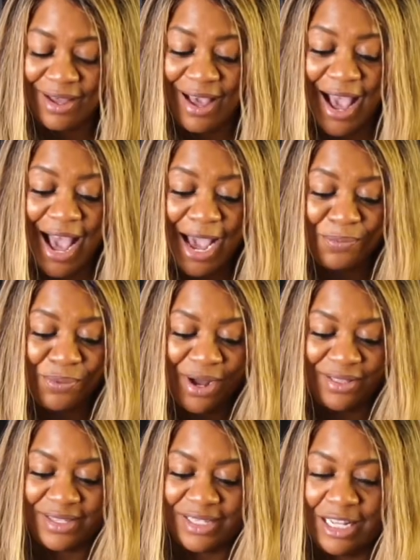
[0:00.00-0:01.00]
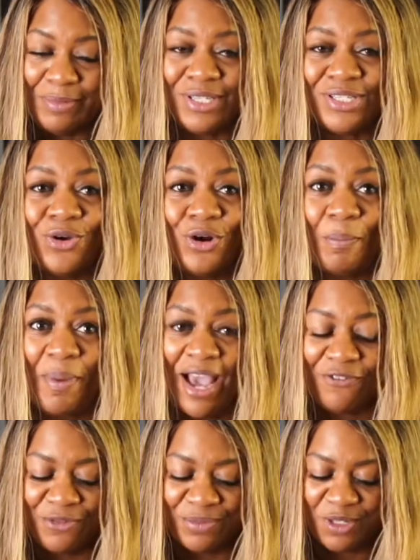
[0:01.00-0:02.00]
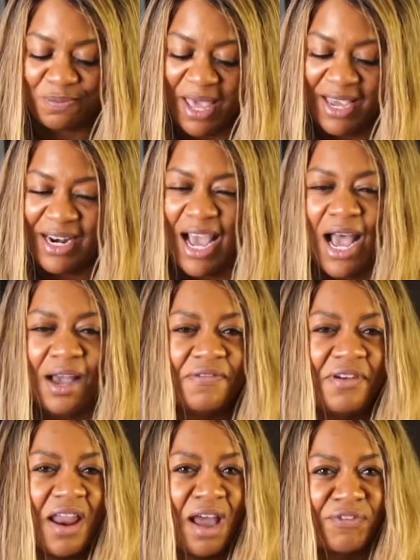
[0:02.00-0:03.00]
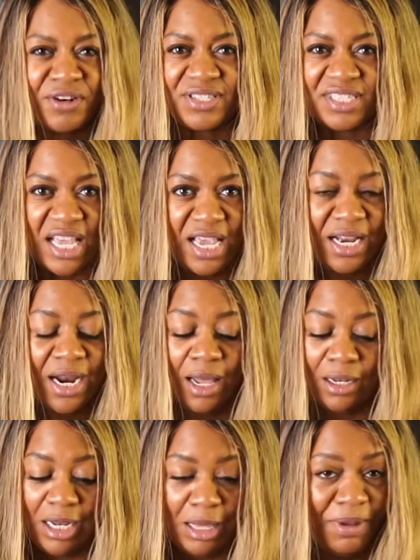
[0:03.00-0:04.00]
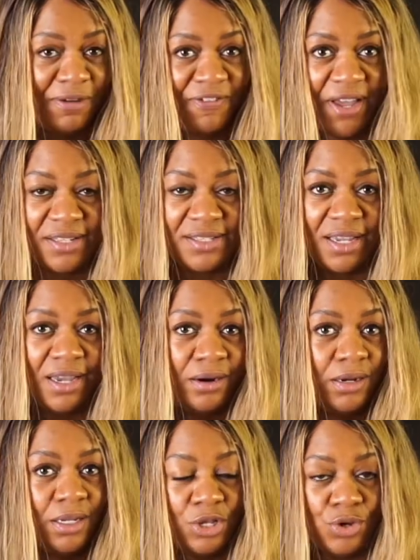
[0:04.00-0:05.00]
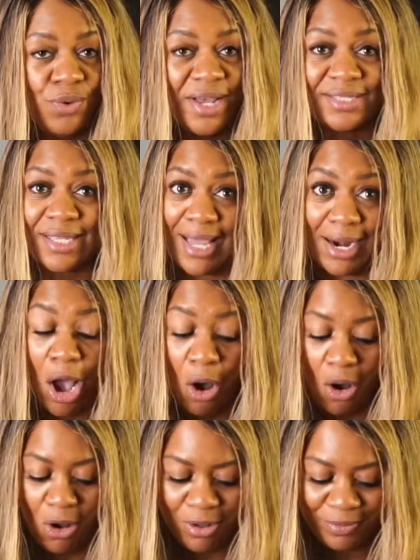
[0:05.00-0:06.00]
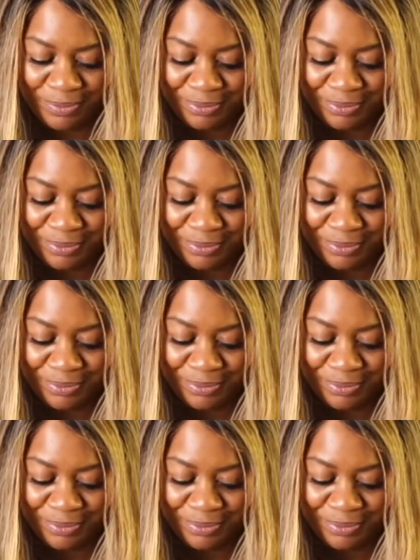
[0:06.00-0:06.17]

I brought this lemon soda back from Spain. I've never seen a lemon Fanta here in the US at all.